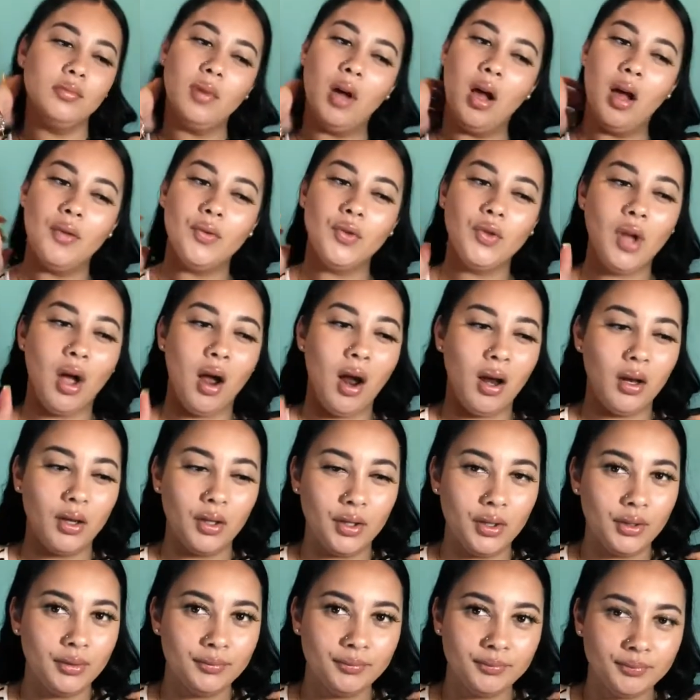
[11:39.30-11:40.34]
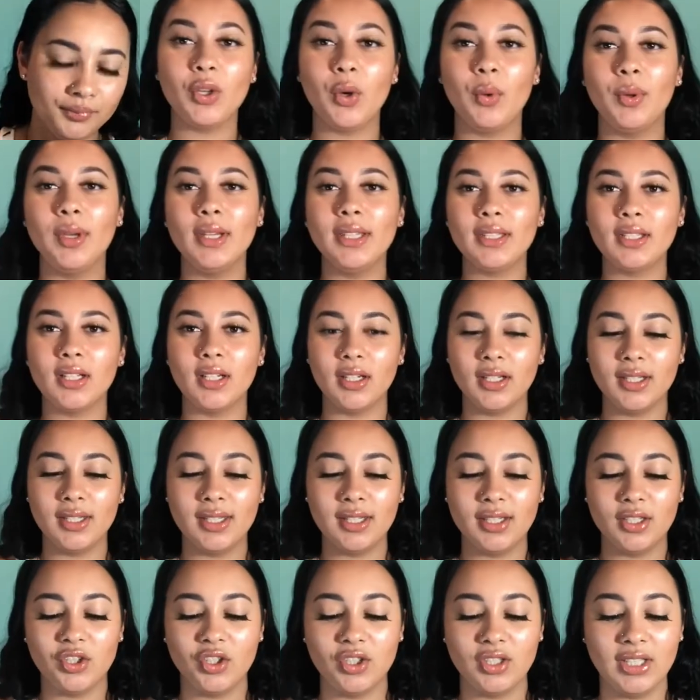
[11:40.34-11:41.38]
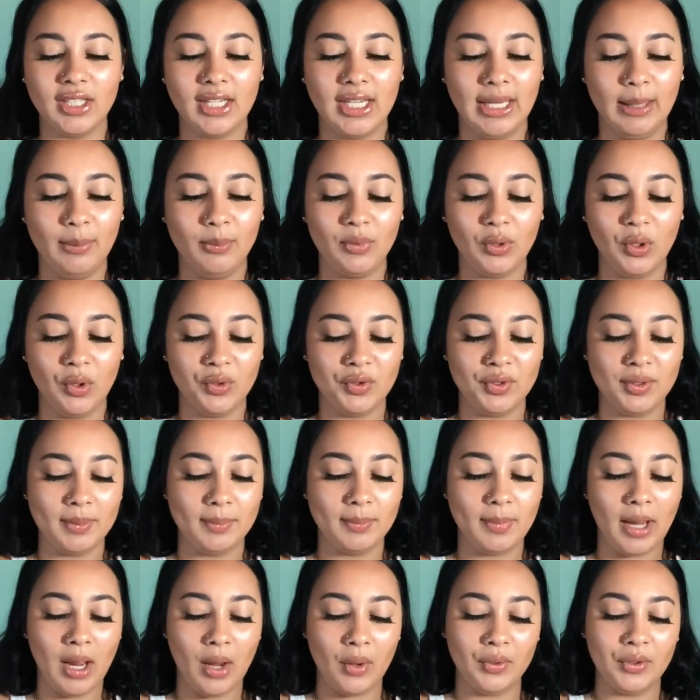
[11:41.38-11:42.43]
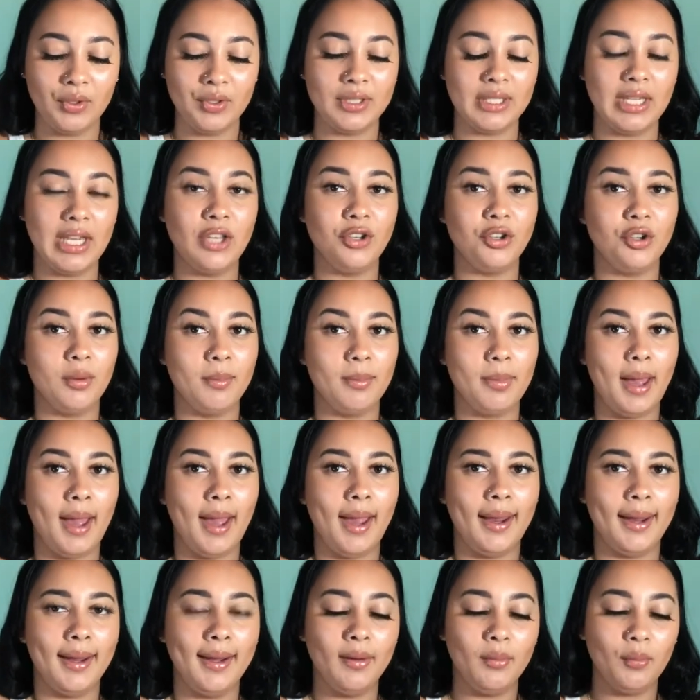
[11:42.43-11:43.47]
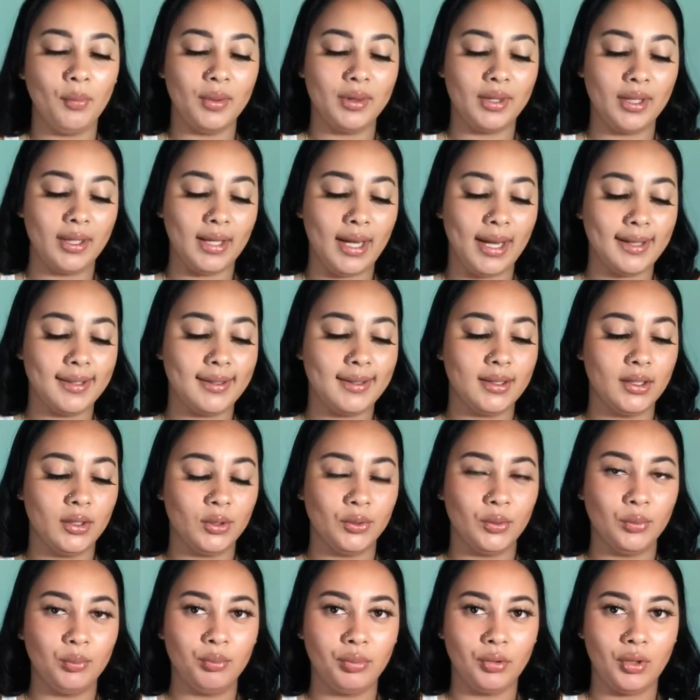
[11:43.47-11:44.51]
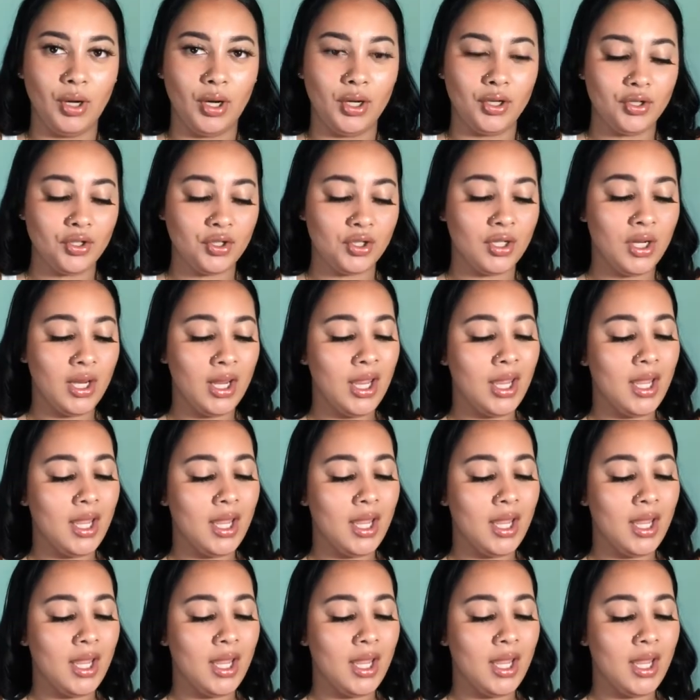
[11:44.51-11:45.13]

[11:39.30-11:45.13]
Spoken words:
$1. It's always good to just keep those powders in your bag with a nice little brush.